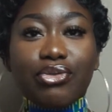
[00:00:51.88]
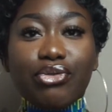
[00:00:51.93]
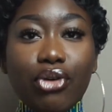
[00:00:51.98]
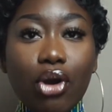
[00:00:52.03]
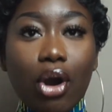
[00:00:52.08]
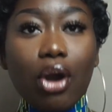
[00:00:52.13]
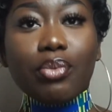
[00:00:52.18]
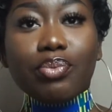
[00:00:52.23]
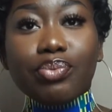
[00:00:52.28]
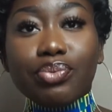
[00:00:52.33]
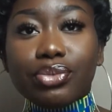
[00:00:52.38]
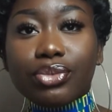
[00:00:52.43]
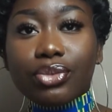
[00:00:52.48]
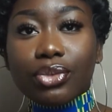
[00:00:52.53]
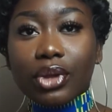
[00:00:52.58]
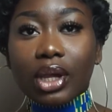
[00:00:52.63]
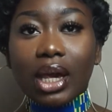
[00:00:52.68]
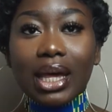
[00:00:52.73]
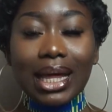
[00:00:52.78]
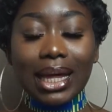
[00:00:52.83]
from.
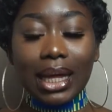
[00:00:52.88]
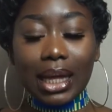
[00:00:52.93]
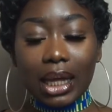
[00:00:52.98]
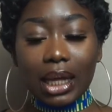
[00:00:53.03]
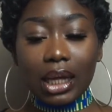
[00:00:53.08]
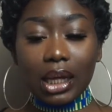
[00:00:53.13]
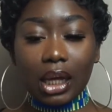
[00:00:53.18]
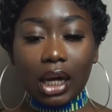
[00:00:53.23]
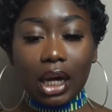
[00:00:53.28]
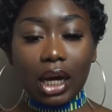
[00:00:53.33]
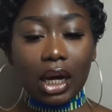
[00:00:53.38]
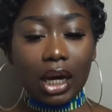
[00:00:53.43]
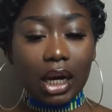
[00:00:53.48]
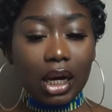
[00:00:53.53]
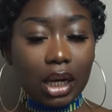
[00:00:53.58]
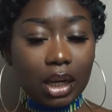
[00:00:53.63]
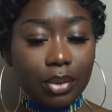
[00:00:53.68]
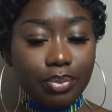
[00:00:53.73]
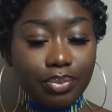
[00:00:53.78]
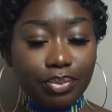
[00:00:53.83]

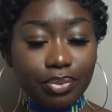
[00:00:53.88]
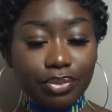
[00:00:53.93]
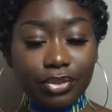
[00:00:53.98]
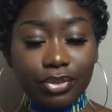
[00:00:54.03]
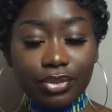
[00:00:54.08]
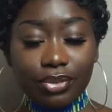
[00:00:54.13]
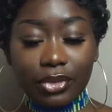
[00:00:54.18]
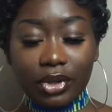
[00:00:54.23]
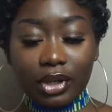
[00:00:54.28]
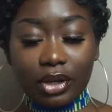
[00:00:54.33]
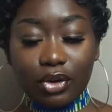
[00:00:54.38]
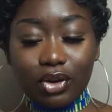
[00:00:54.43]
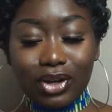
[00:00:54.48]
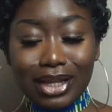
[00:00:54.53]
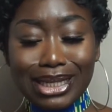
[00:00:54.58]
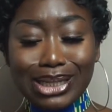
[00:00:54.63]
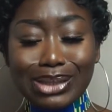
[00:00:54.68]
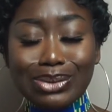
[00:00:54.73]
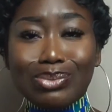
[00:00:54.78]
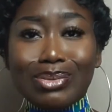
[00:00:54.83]
Got
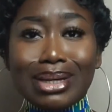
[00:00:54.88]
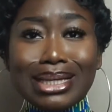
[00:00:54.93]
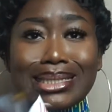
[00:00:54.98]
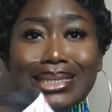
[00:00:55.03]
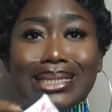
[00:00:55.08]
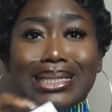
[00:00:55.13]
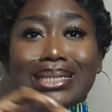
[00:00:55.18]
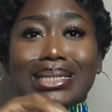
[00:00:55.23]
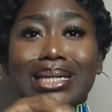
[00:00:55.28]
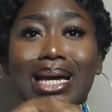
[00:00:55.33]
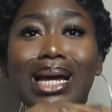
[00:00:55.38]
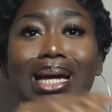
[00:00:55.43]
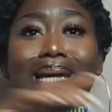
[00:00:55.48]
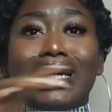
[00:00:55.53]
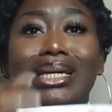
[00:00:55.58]
a little message.